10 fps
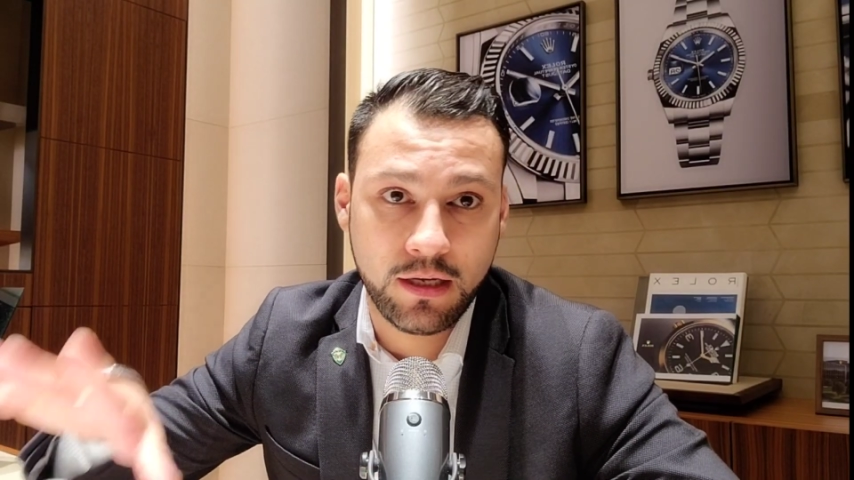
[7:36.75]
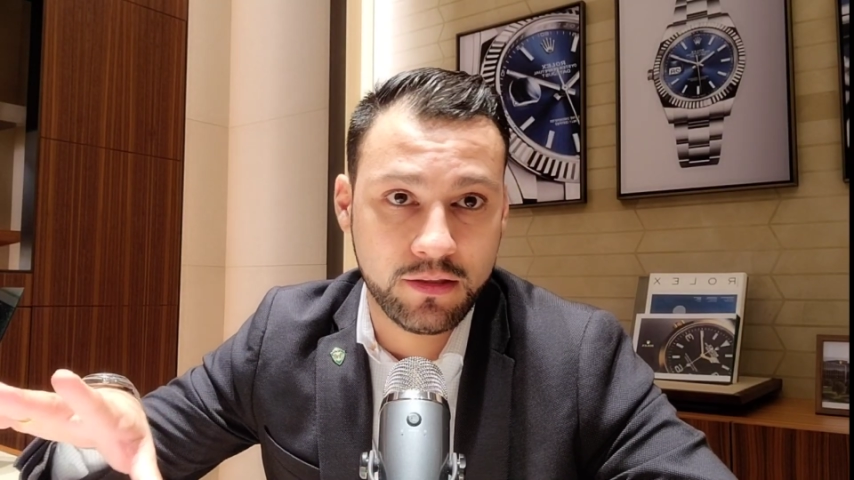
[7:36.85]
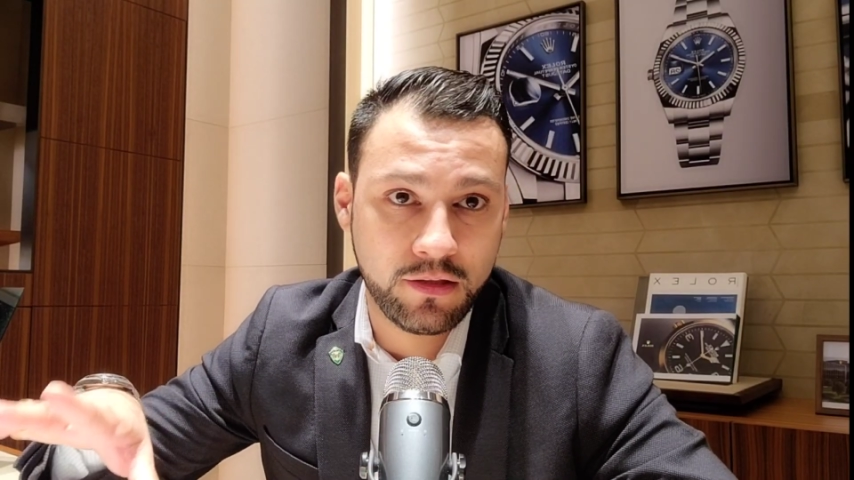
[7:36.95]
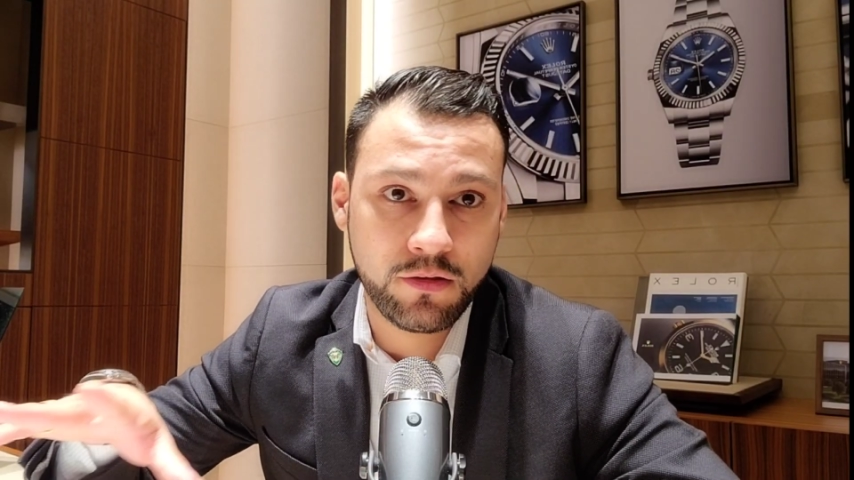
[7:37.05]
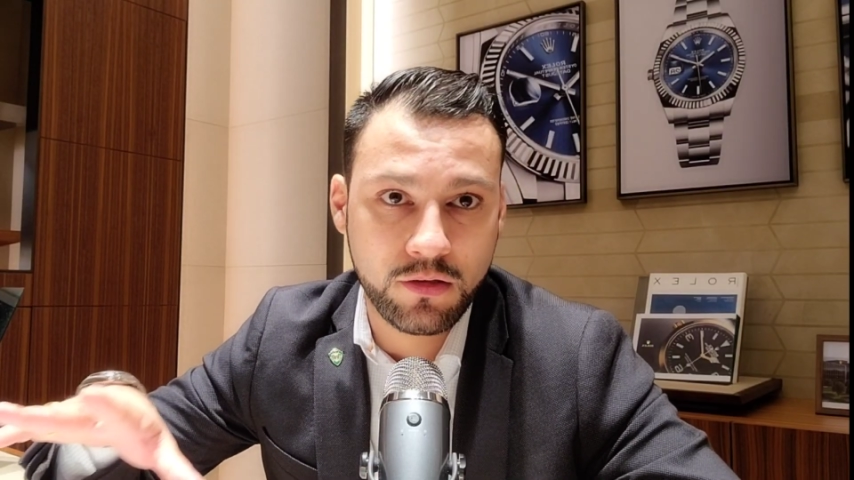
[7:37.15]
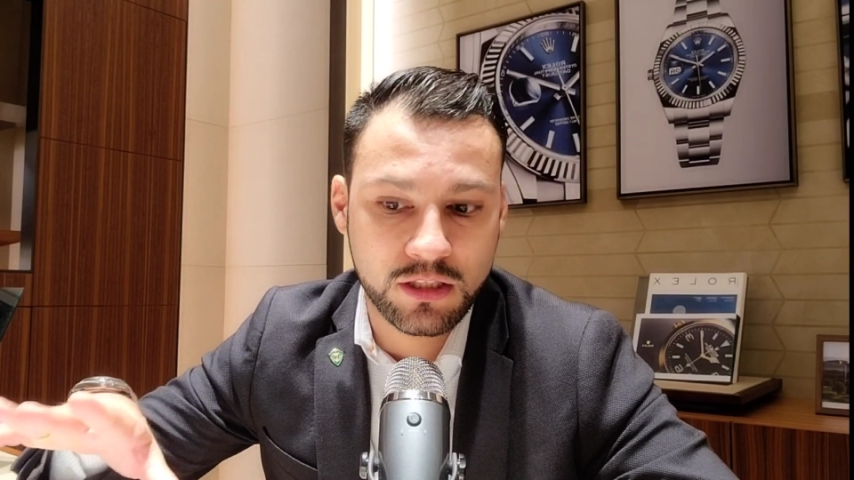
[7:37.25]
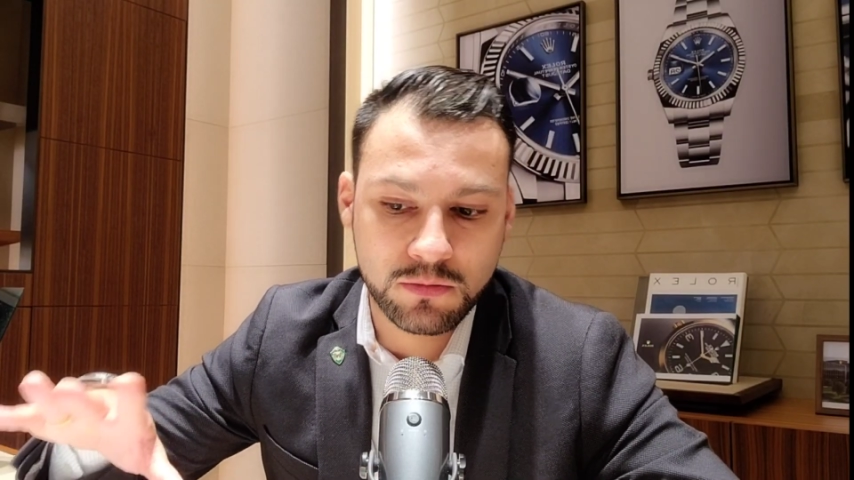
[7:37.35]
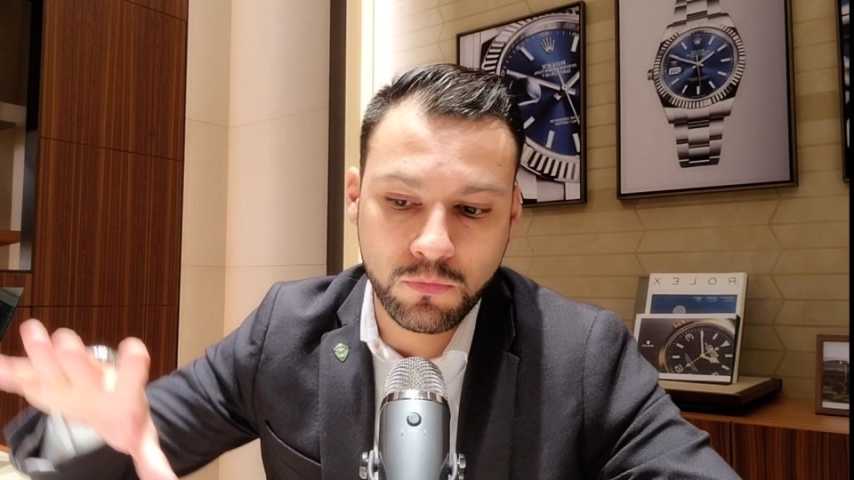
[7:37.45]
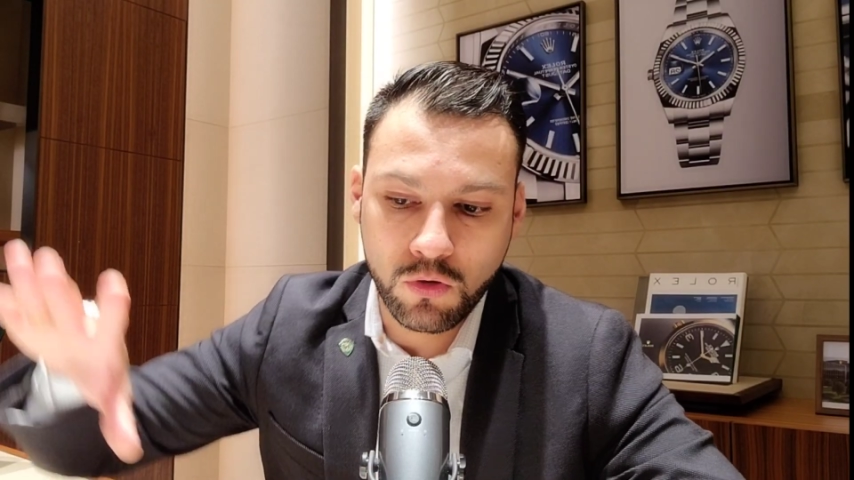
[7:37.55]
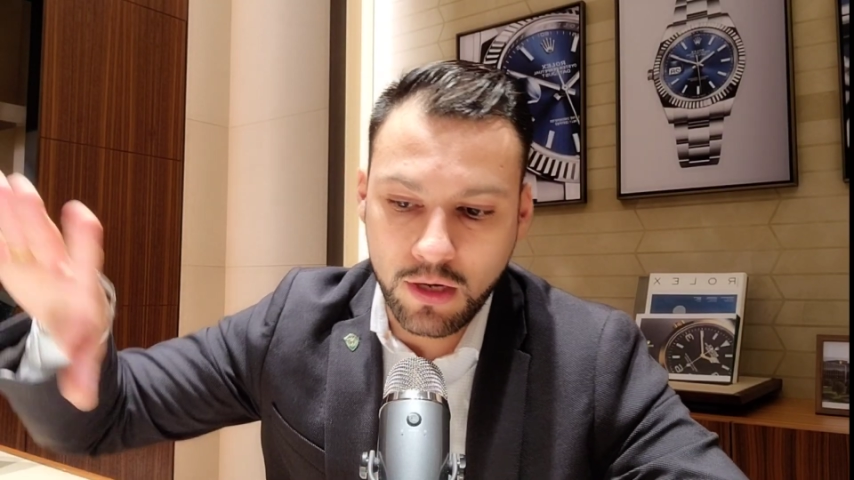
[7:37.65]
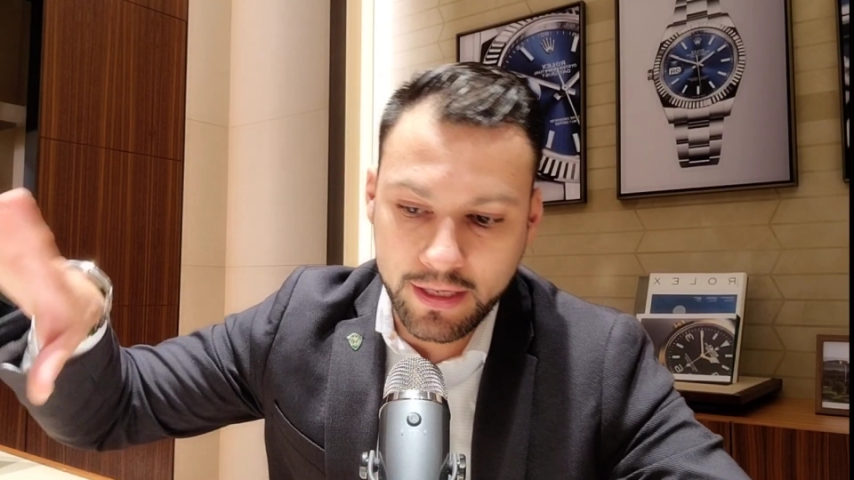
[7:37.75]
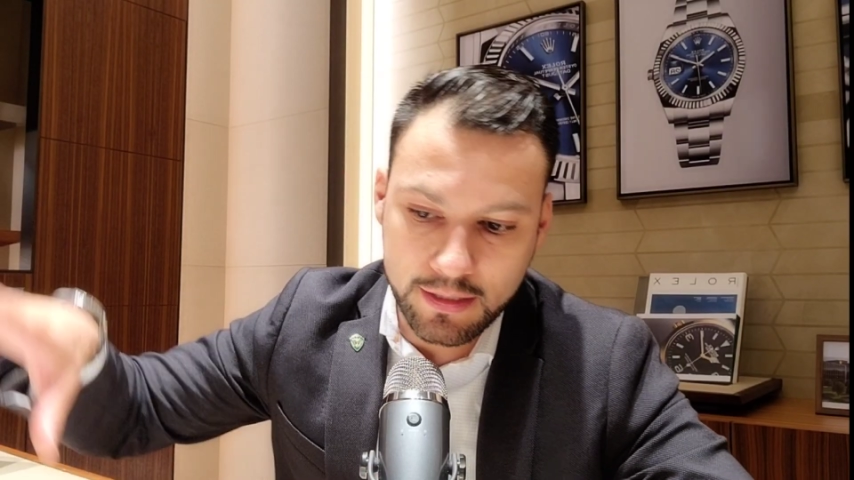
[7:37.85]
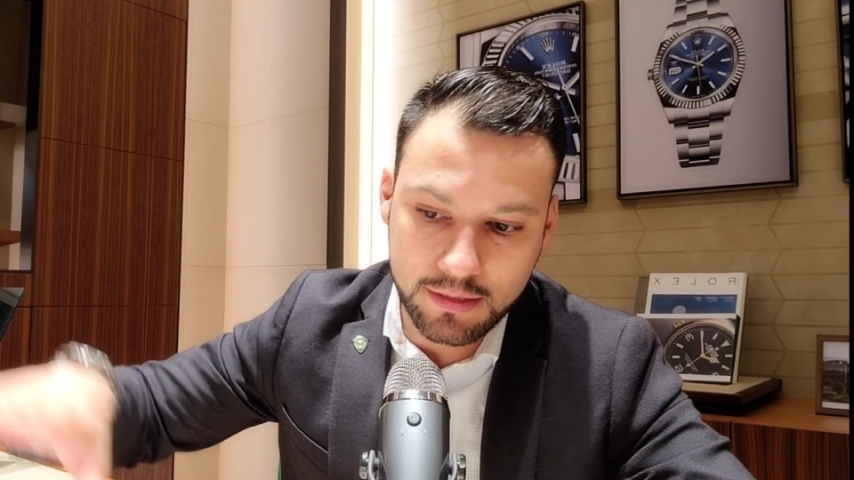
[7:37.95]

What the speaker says: I think it's more like